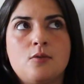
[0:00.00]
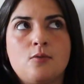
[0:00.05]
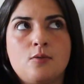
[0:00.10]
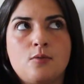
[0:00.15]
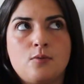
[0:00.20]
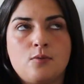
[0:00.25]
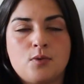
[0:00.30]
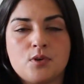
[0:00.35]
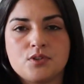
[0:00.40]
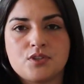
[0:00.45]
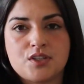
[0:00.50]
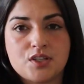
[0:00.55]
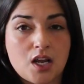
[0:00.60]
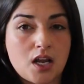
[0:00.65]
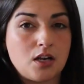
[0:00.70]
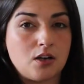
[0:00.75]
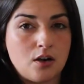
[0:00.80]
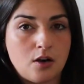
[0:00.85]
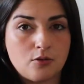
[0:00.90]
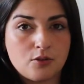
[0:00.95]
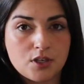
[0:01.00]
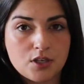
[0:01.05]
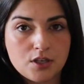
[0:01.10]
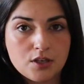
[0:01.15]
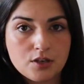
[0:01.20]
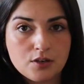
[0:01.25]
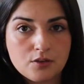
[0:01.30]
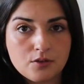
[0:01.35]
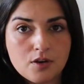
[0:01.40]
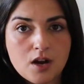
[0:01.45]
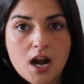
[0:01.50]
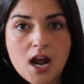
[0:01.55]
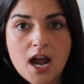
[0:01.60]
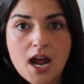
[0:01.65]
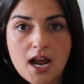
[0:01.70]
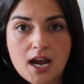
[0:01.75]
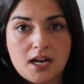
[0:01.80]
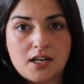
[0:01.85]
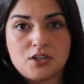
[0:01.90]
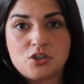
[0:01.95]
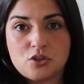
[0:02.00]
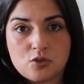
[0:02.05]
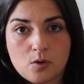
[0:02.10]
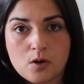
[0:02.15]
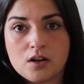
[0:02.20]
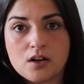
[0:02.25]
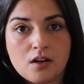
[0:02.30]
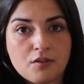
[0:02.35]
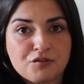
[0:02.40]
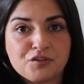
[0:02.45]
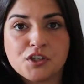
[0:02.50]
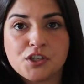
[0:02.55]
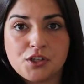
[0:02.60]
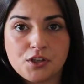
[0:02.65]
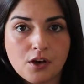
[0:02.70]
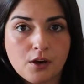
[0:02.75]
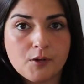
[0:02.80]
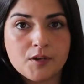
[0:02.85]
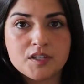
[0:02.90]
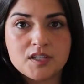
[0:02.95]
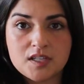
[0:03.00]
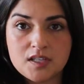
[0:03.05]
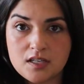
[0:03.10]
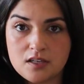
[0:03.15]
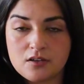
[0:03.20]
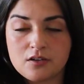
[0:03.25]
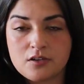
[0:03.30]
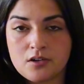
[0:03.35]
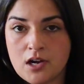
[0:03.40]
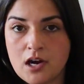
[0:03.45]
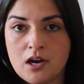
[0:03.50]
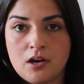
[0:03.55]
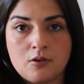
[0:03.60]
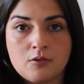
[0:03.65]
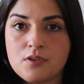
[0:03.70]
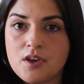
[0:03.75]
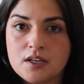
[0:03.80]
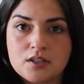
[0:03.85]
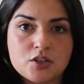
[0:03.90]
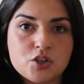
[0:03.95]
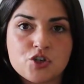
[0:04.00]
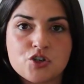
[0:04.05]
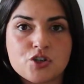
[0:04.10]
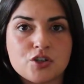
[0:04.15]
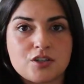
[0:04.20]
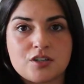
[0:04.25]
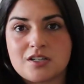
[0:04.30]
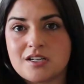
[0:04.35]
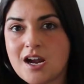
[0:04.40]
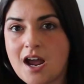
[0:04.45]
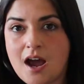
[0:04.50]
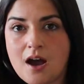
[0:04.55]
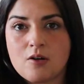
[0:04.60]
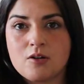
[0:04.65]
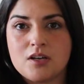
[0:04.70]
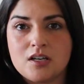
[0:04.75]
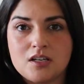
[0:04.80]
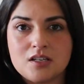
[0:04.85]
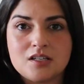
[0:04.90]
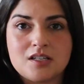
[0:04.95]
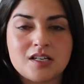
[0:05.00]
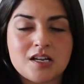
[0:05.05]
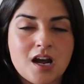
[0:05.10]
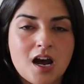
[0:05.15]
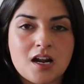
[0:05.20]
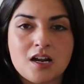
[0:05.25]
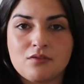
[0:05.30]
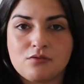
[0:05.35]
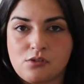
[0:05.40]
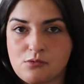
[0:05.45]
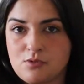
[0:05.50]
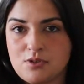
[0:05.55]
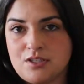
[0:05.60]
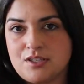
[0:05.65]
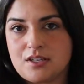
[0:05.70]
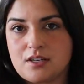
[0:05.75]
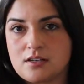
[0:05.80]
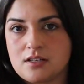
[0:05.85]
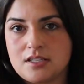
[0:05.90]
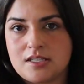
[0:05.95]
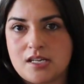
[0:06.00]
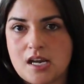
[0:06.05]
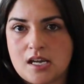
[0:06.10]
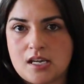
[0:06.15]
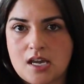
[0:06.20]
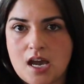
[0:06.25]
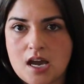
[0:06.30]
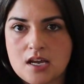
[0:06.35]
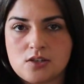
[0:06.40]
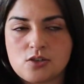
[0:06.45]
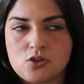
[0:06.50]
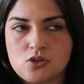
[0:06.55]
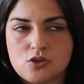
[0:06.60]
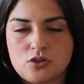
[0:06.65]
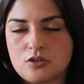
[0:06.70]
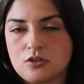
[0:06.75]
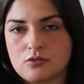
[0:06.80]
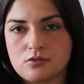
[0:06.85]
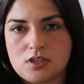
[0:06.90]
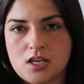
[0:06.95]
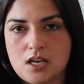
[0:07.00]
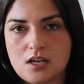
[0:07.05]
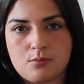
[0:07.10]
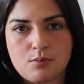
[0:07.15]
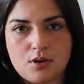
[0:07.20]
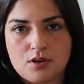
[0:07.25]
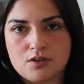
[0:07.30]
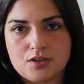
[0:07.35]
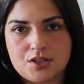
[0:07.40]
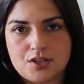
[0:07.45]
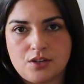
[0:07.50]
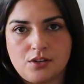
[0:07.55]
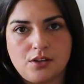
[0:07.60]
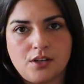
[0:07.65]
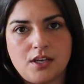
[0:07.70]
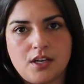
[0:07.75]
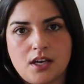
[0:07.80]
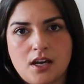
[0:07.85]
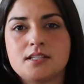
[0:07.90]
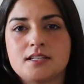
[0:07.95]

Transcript: will say no to you, and you are definitely going to hear no. That's just how it is. Not everyone's going to say yes. Just don't take it personally.